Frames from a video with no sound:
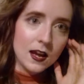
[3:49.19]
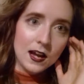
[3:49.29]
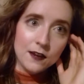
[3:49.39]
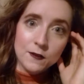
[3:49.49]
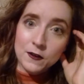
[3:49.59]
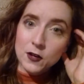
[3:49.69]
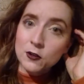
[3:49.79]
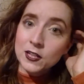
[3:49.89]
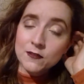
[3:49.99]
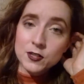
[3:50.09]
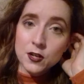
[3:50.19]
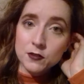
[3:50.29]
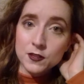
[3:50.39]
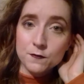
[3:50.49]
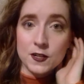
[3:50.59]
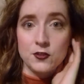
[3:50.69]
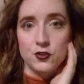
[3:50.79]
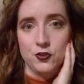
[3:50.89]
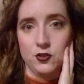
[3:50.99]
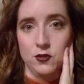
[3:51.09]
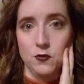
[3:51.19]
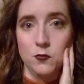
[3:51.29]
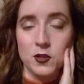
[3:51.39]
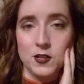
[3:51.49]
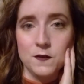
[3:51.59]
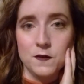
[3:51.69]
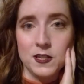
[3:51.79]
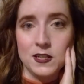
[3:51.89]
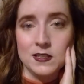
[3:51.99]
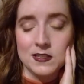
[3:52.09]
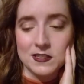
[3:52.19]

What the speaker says: I've only ever known the French word for these,